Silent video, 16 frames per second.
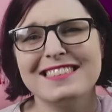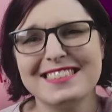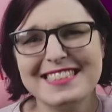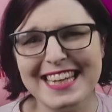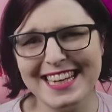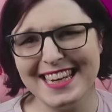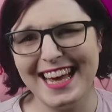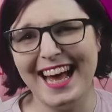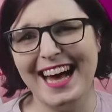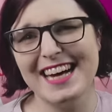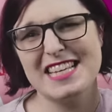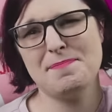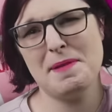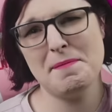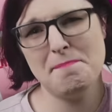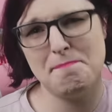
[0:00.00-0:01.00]
Dina has
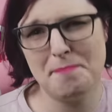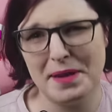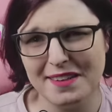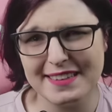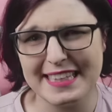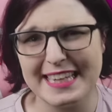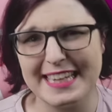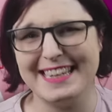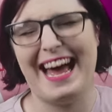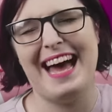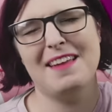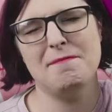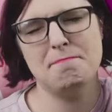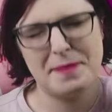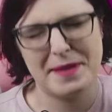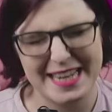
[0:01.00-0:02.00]
been building
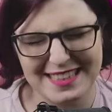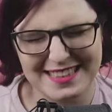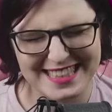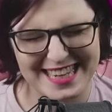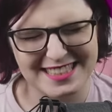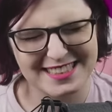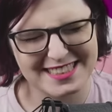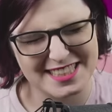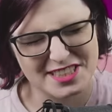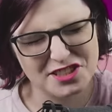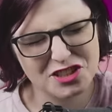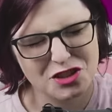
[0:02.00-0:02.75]
and painting since